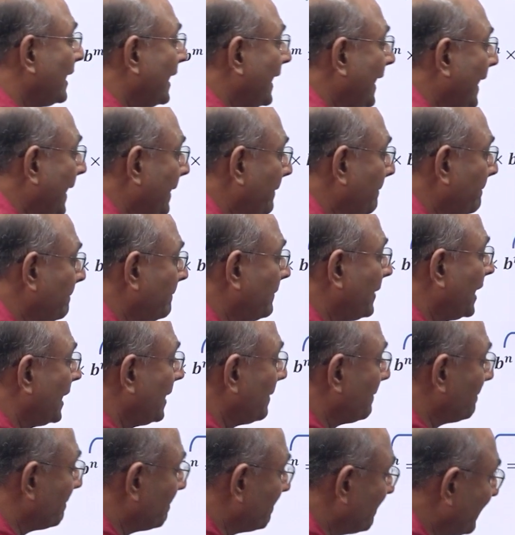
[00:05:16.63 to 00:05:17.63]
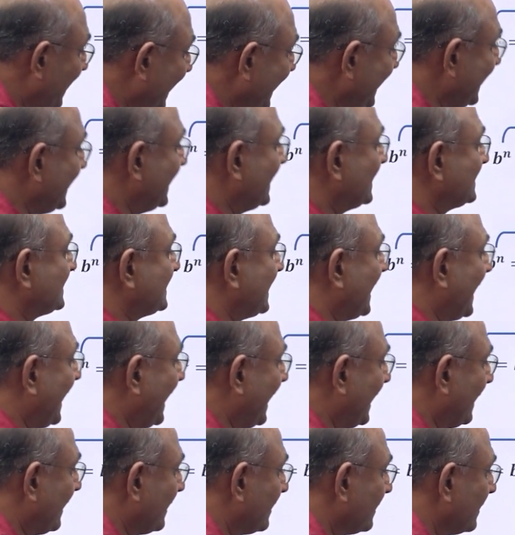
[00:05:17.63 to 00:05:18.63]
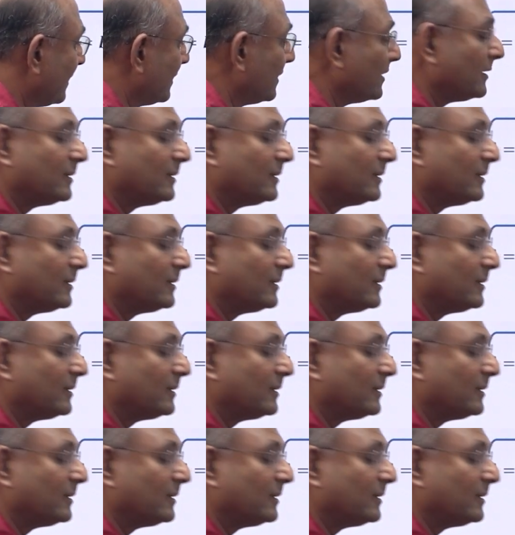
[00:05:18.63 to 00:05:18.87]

m minus n.